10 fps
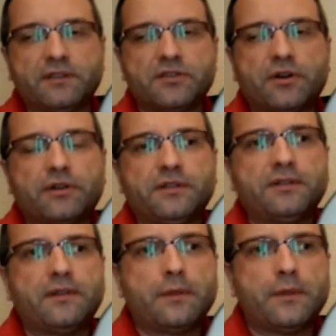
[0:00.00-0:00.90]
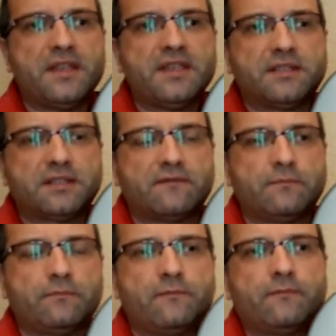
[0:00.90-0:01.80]
turning this
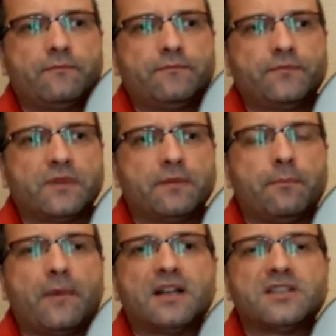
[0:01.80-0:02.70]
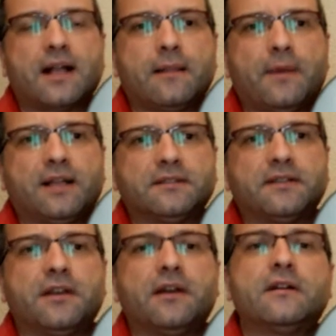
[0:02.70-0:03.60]
magical button
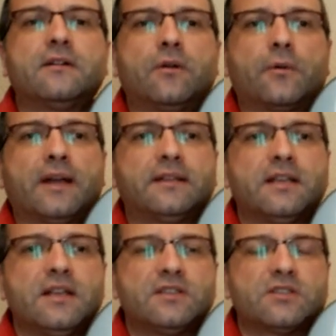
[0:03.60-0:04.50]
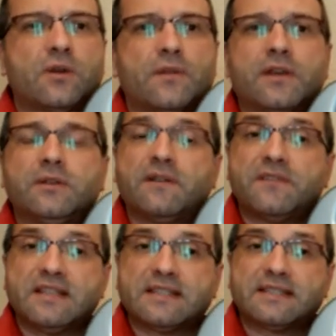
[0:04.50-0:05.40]
here, alright? So the good of
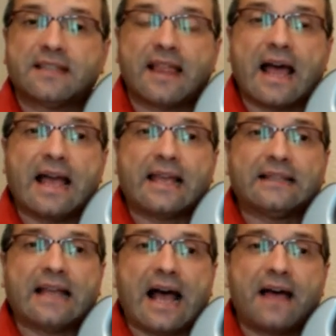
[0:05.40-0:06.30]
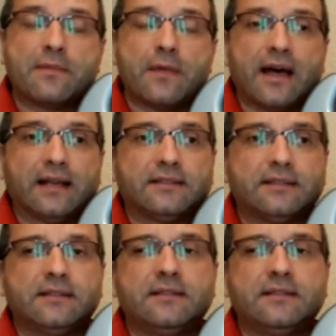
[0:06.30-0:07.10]
this is that I can add that